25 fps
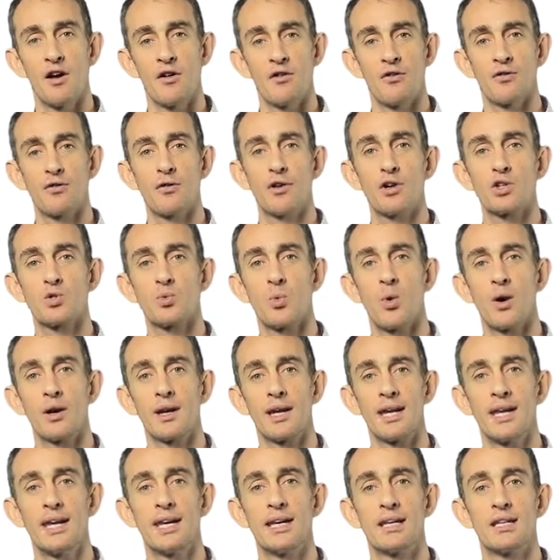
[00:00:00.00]
First one
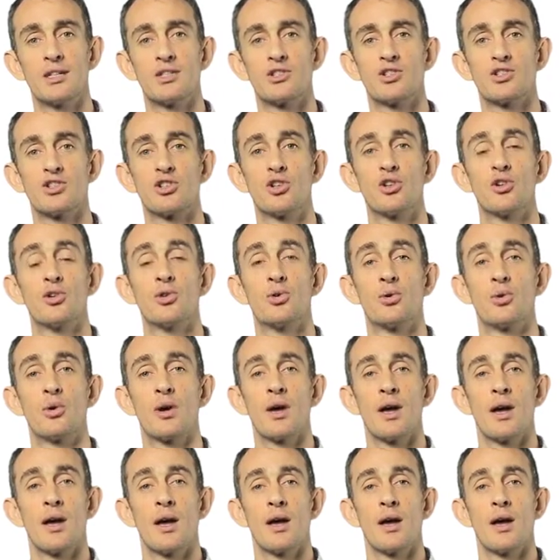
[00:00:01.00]
is to